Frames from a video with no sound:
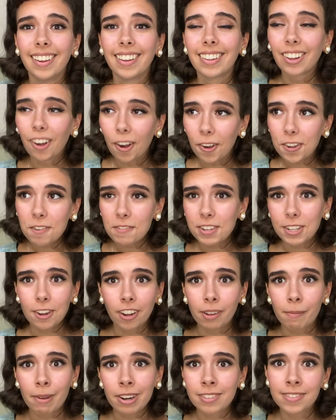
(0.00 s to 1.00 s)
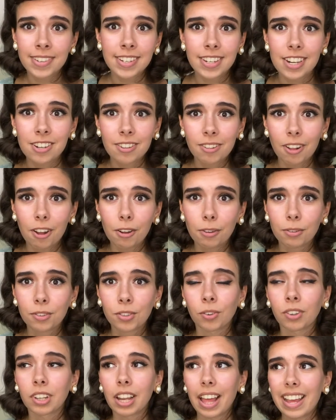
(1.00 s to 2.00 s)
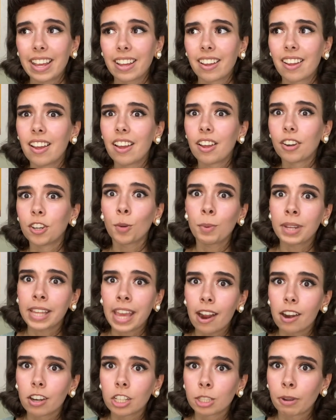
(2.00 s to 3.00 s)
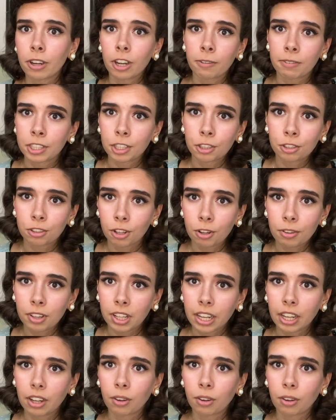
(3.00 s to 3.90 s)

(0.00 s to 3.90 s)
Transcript: All you ever talk about is vintage clothes, or like nobody cares about your vintage clothing,